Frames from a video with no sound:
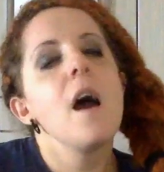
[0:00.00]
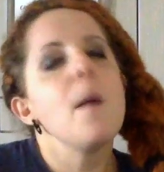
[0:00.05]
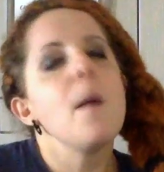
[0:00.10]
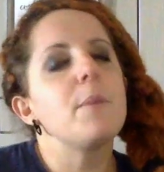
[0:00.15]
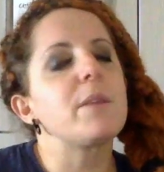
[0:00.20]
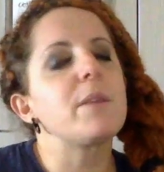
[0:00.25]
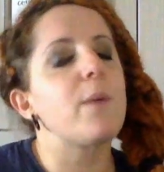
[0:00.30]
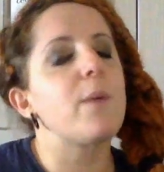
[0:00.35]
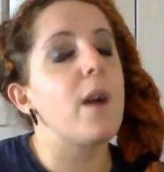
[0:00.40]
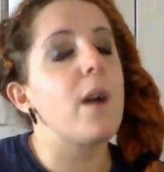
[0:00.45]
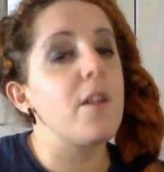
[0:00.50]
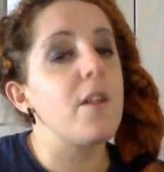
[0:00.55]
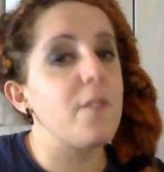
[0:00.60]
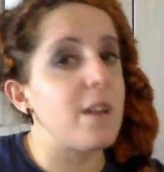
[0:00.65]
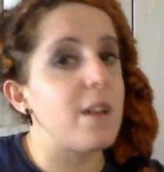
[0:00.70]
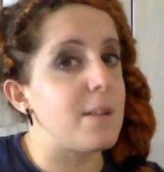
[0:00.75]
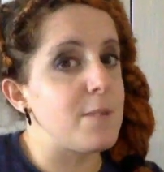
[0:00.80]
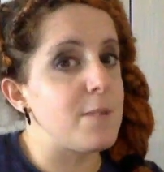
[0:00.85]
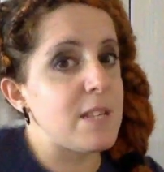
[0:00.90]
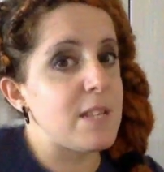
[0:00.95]
But there were other
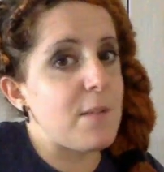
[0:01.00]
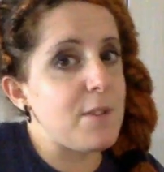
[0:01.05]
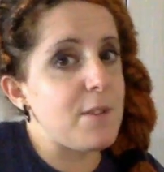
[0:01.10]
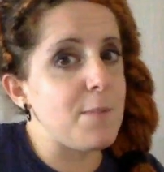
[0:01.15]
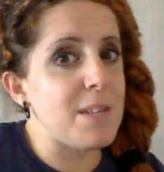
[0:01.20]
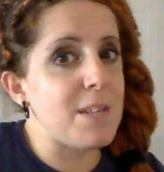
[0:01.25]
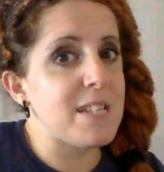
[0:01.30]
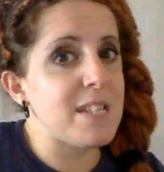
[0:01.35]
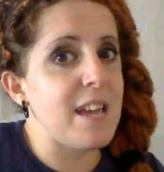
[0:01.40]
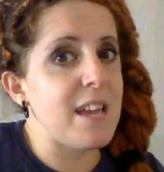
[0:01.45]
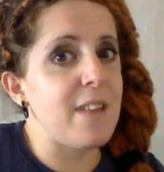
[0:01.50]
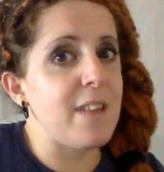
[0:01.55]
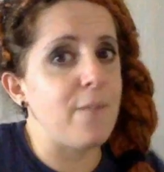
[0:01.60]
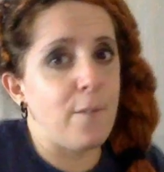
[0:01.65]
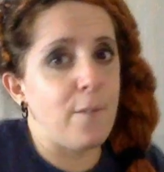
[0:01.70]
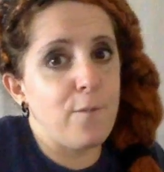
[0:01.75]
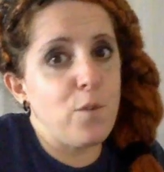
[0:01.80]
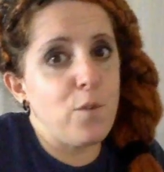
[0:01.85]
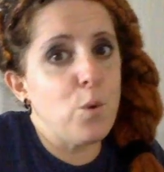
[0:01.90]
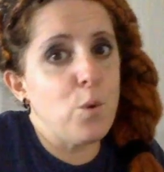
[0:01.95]
animals that we domesticated
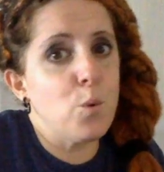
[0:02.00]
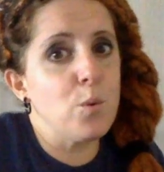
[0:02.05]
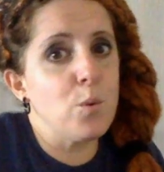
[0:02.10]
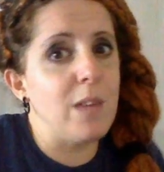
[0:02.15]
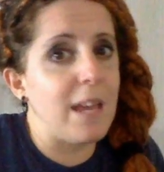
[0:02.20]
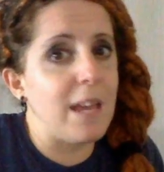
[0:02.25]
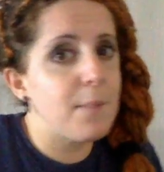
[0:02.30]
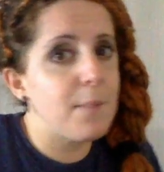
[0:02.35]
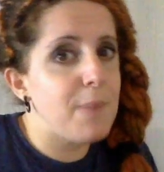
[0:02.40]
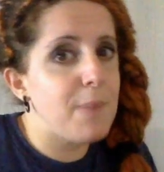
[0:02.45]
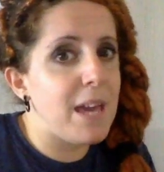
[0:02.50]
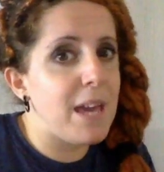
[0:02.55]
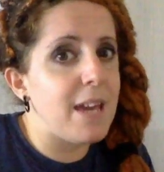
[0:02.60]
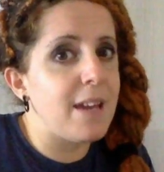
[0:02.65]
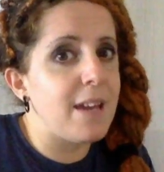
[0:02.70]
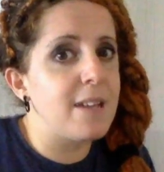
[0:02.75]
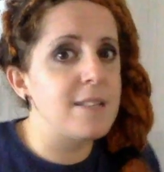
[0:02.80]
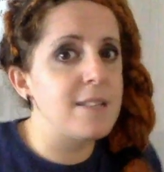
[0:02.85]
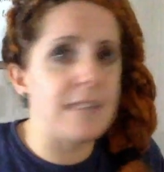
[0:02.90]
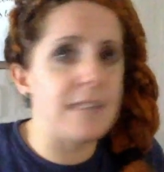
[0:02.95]
for food, like
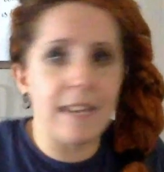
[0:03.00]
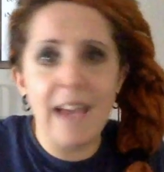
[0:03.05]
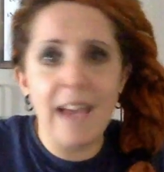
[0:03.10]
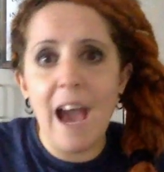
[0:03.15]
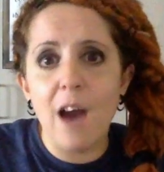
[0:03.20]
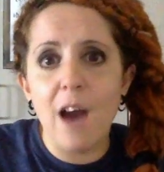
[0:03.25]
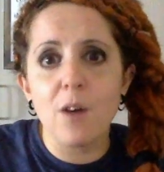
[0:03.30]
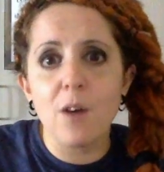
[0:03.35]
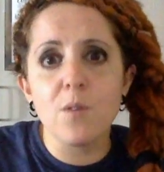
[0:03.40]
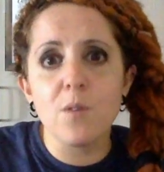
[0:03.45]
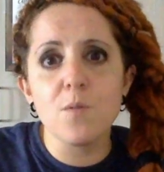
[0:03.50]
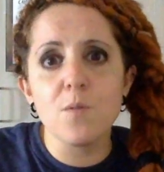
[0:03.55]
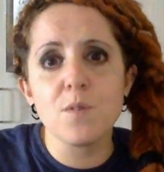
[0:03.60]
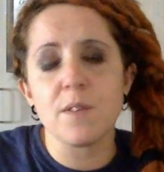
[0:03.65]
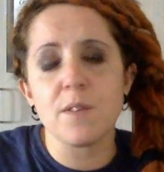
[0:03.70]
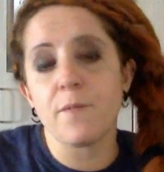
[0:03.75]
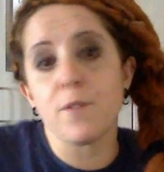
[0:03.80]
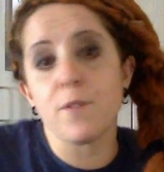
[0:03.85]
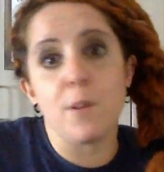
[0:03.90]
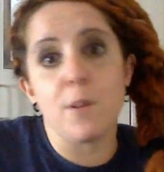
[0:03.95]
pigs and cows,
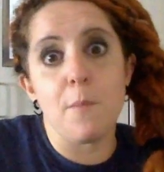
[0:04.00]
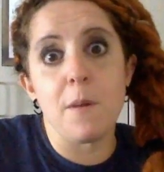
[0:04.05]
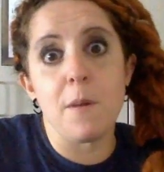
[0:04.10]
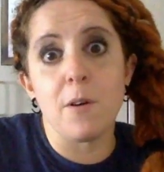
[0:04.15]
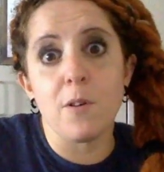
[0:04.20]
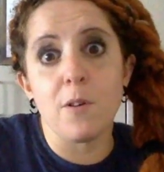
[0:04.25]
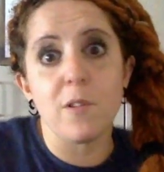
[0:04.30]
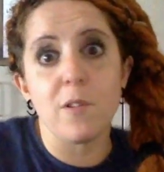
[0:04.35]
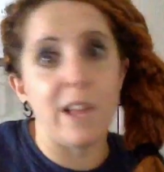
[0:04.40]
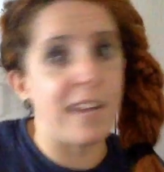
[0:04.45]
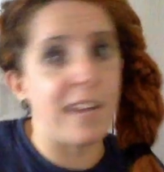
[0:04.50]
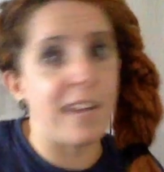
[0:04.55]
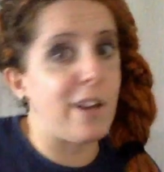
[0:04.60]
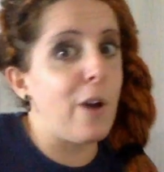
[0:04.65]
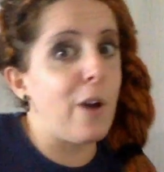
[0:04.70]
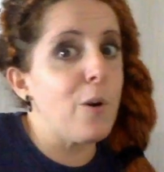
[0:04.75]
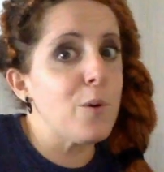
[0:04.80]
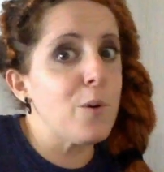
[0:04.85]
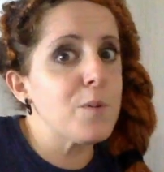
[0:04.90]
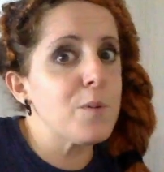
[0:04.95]
and for their milk, like
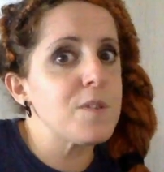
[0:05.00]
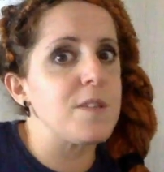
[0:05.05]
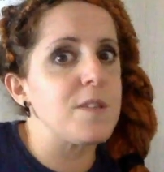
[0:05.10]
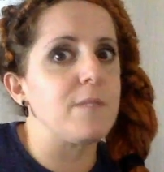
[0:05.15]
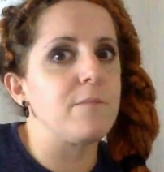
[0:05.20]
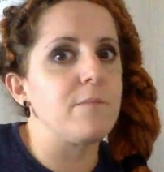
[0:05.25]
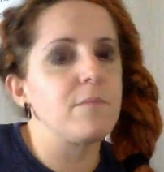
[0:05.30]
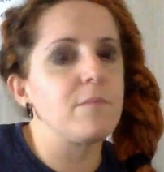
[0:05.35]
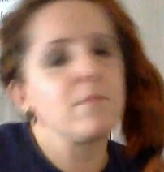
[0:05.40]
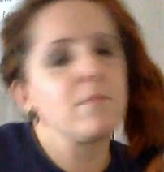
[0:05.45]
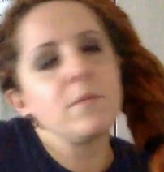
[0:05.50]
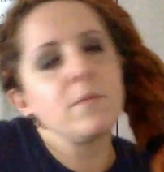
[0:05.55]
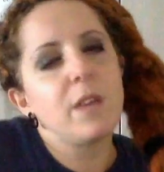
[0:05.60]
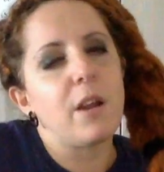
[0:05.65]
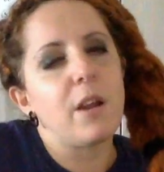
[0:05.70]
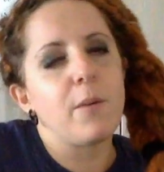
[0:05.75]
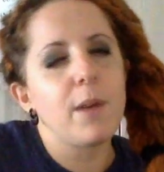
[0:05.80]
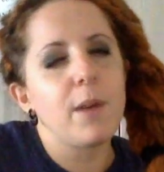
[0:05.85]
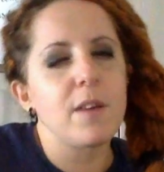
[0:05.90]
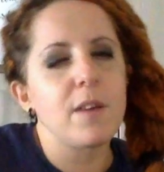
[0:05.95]
goats. And,
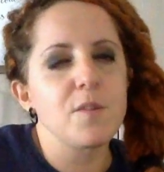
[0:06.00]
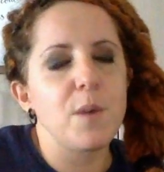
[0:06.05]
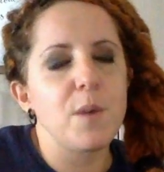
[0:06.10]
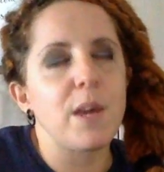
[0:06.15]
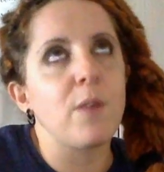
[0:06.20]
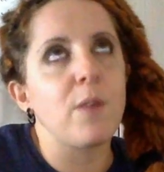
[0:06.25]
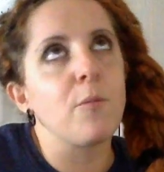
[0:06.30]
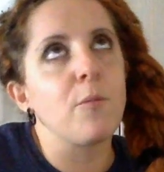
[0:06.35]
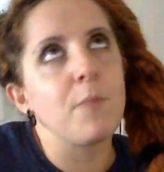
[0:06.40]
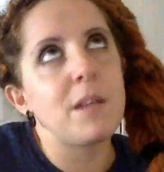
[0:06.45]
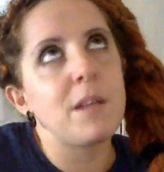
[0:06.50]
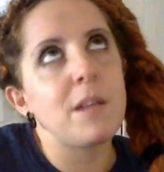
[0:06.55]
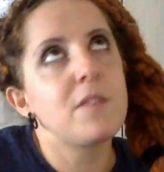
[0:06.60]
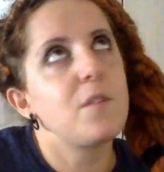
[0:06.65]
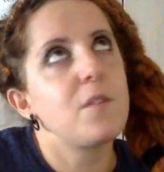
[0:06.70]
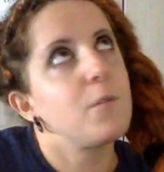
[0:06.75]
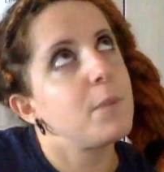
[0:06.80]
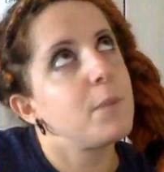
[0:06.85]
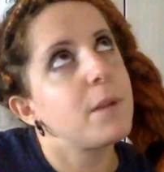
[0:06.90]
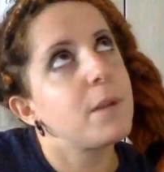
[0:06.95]
we also ate goat meat
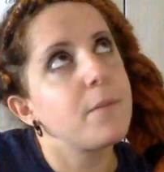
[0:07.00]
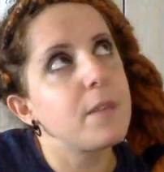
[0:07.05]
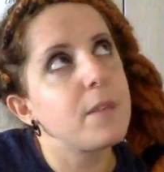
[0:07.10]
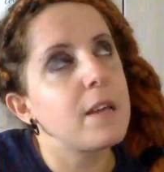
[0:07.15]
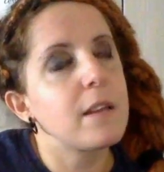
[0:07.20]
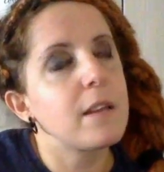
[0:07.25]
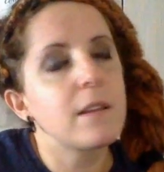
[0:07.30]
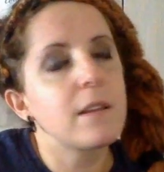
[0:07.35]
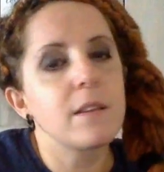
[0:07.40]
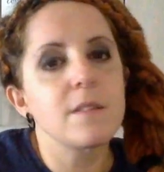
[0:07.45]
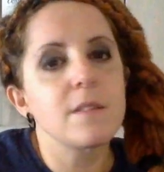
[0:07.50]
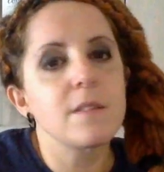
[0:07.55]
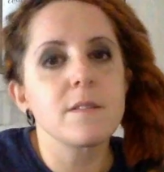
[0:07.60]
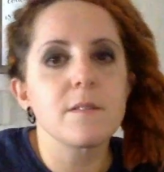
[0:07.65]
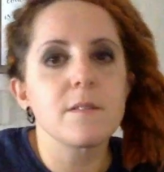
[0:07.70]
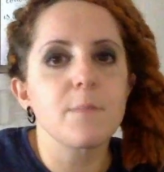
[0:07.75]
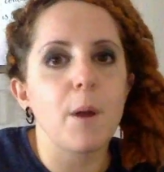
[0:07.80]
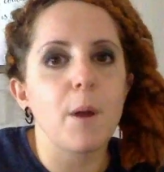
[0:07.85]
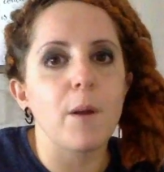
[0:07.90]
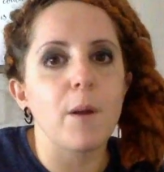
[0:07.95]
too, but
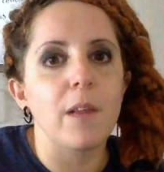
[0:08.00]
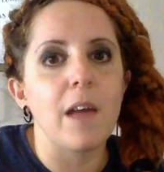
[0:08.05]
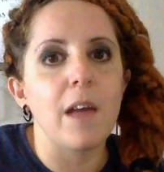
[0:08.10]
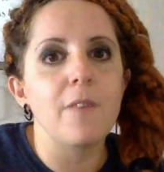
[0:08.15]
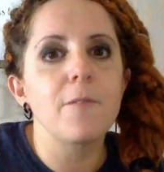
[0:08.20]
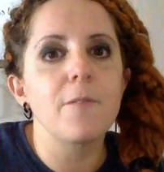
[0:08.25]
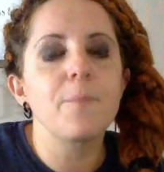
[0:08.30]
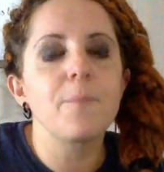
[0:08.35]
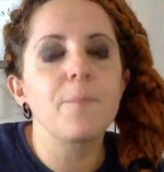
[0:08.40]
it's part of life.